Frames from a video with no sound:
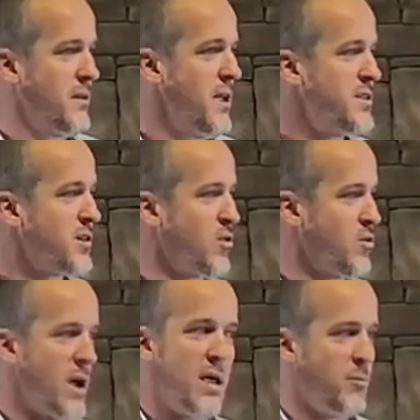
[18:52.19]
It's a
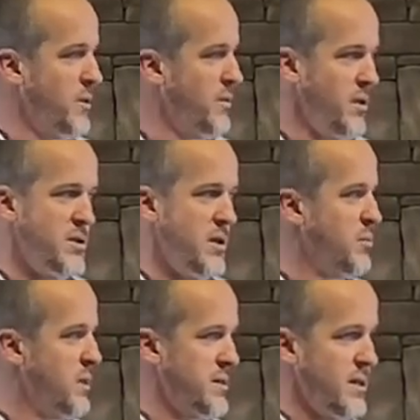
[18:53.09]
great privilege and
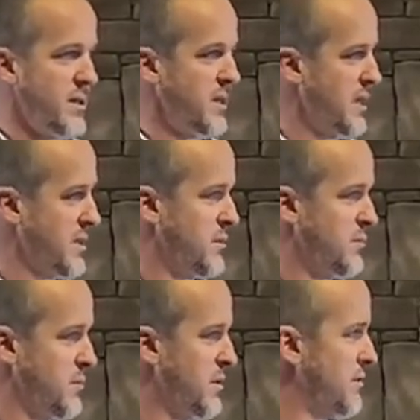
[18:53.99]
blessing to get to,
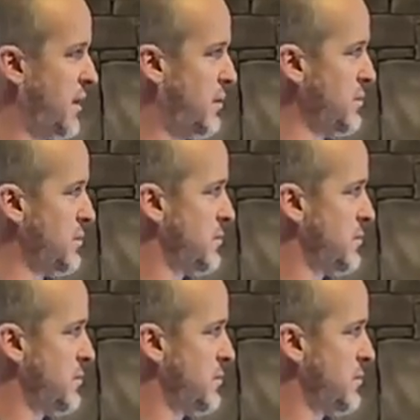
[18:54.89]
to vote.